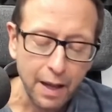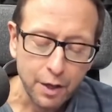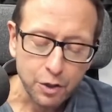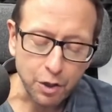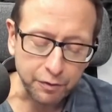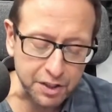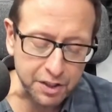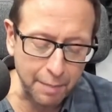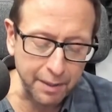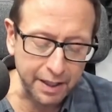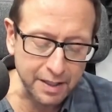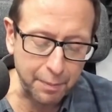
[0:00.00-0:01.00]
So if the
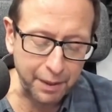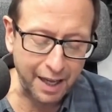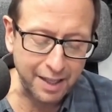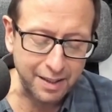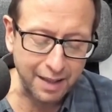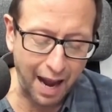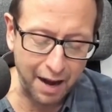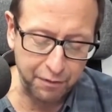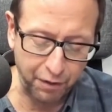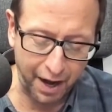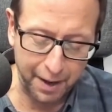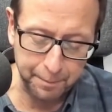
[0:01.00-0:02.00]
stomach is up against the
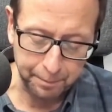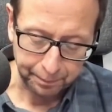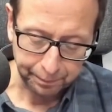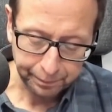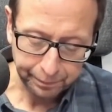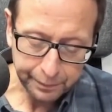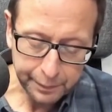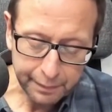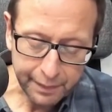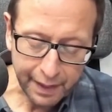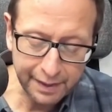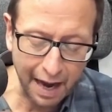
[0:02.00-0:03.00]
diaphragm,
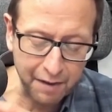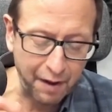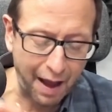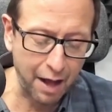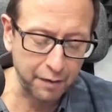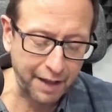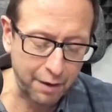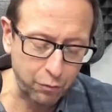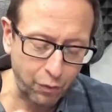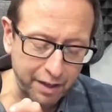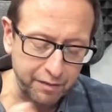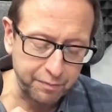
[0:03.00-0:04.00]
that valve, that
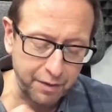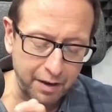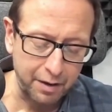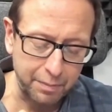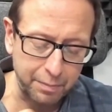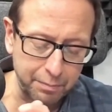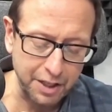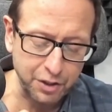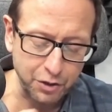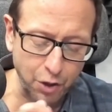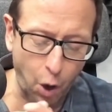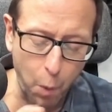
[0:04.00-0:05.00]
ring of
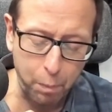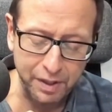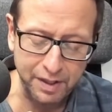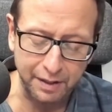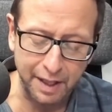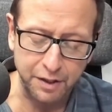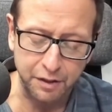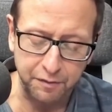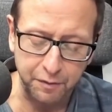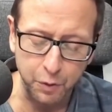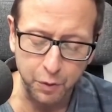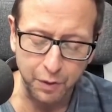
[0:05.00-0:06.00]
muscles opens and lets the
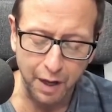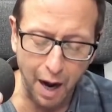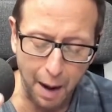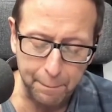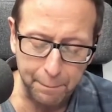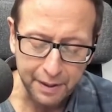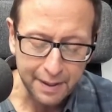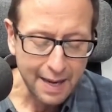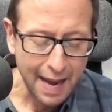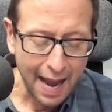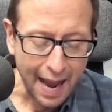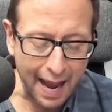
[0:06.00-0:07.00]
food up,
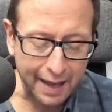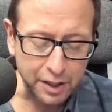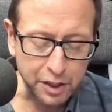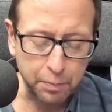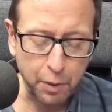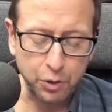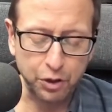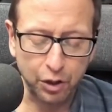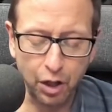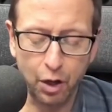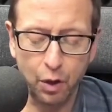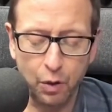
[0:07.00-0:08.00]
and it's supposed to
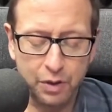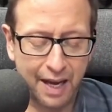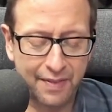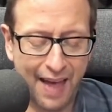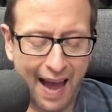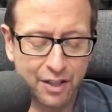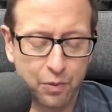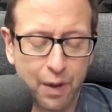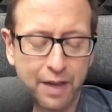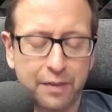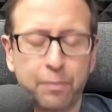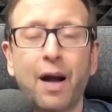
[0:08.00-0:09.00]
close, and that's
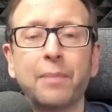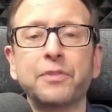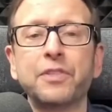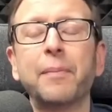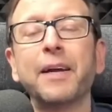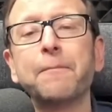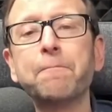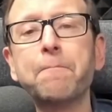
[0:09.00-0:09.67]
where the problems come in.